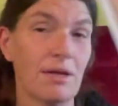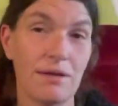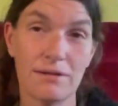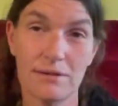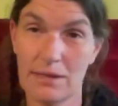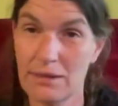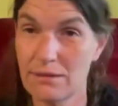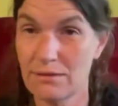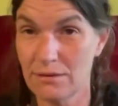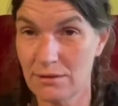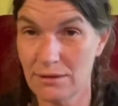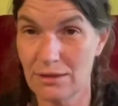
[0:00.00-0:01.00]
second
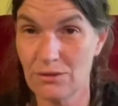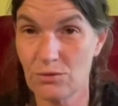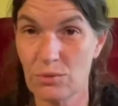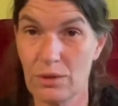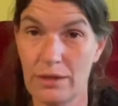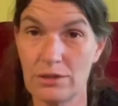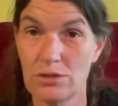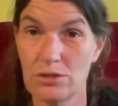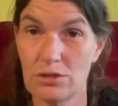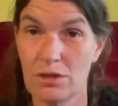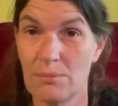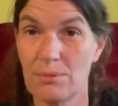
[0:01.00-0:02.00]
serious
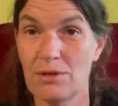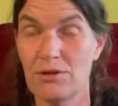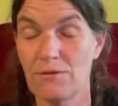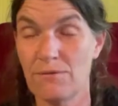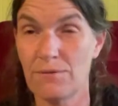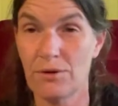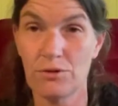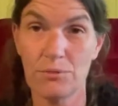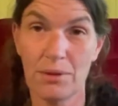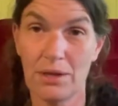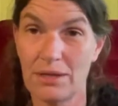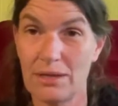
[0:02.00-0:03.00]
relationship and your first
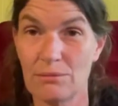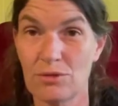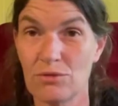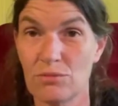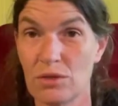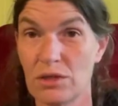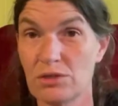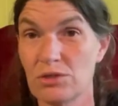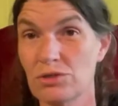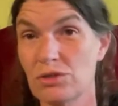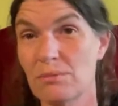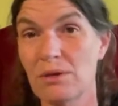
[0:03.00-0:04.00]
polyamorous
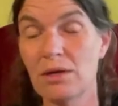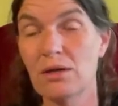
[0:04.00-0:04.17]
relationship,